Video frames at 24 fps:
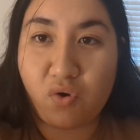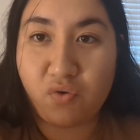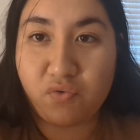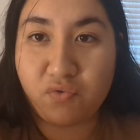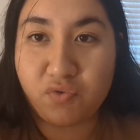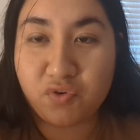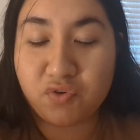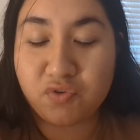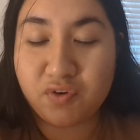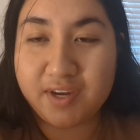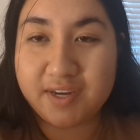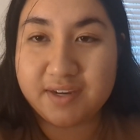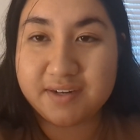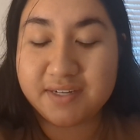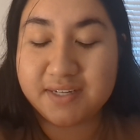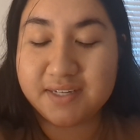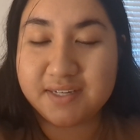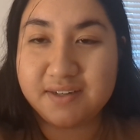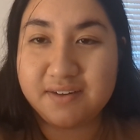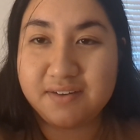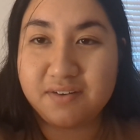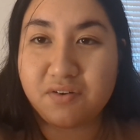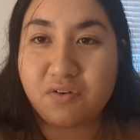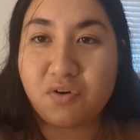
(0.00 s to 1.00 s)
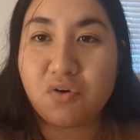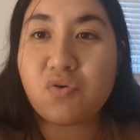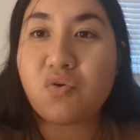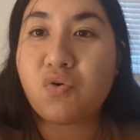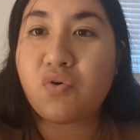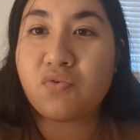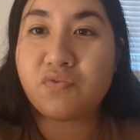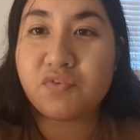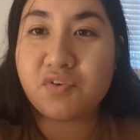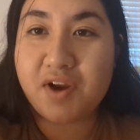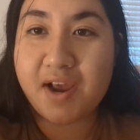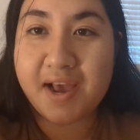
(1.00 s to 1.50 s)
overrated or
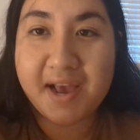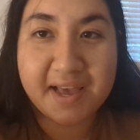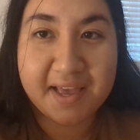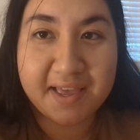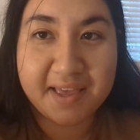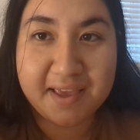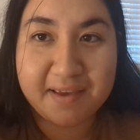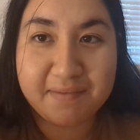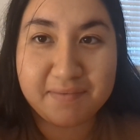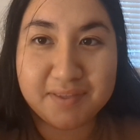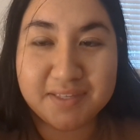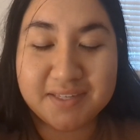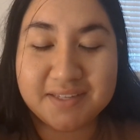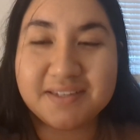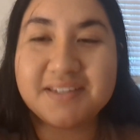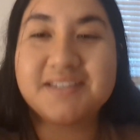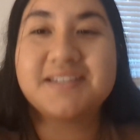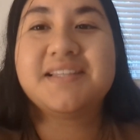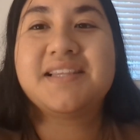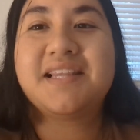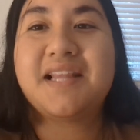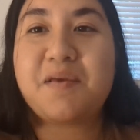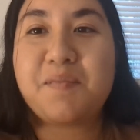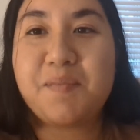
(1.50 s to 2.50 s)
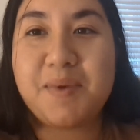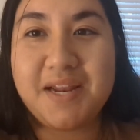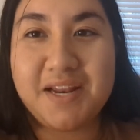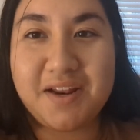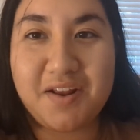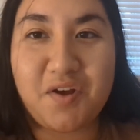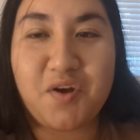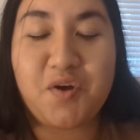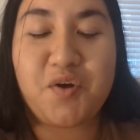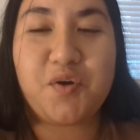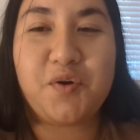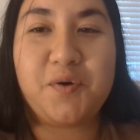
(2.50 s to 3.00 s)
overhyped, let me
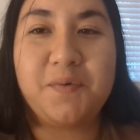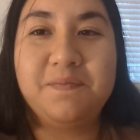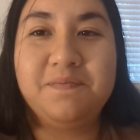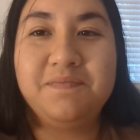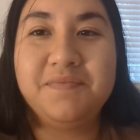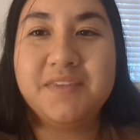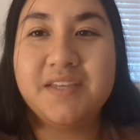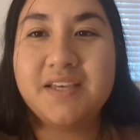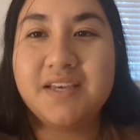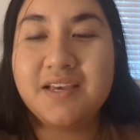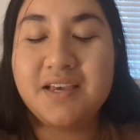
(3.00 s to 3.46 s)
know.